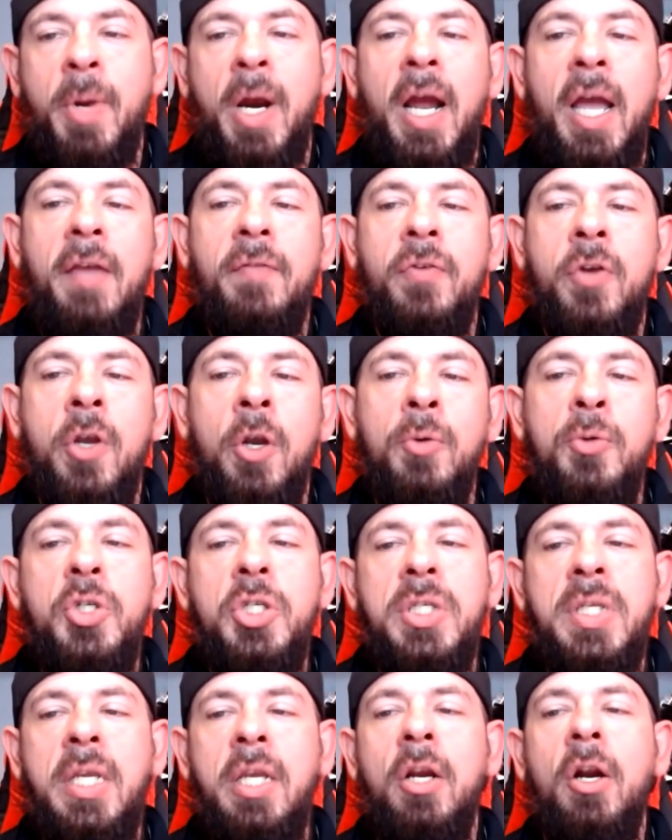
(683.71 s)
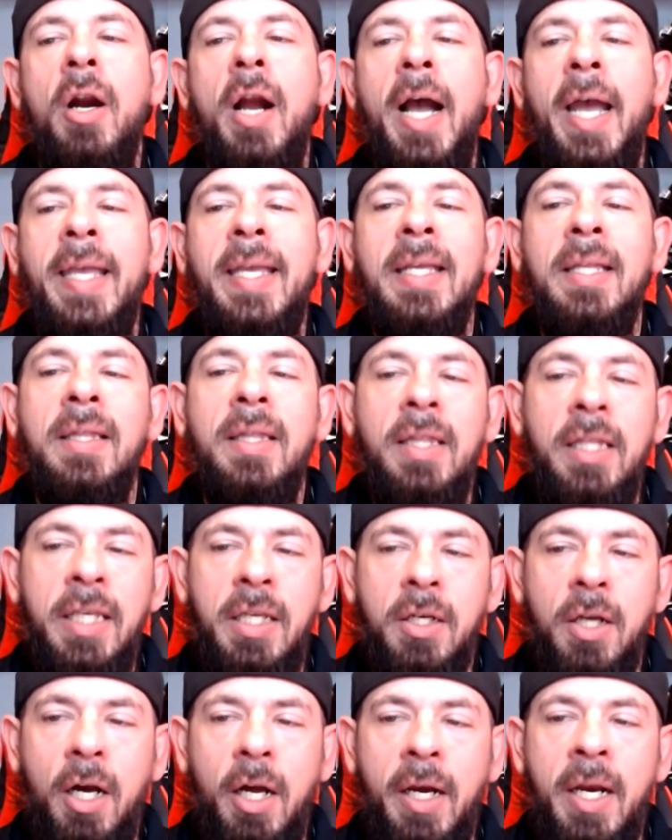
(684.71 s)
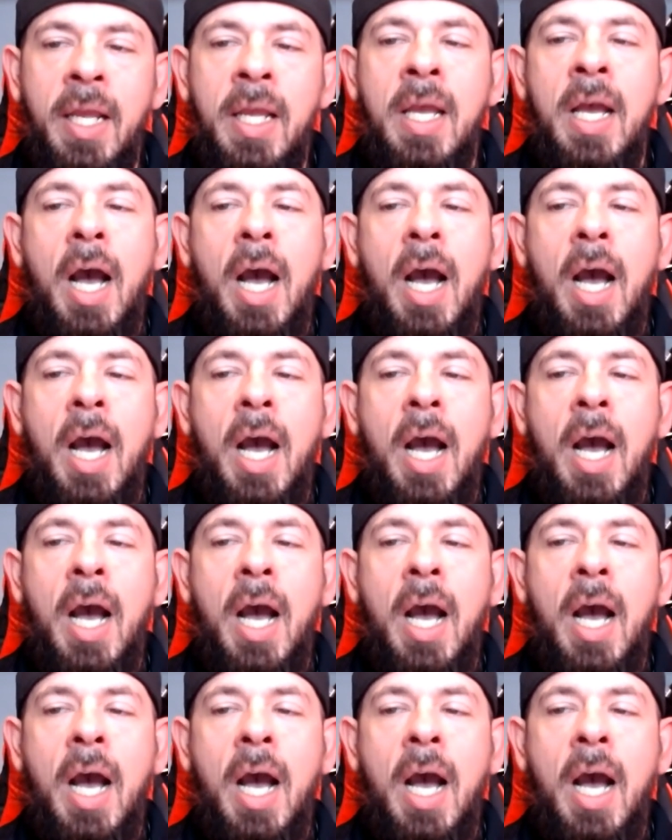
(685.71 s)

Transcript: but I have coaches here I can lean on.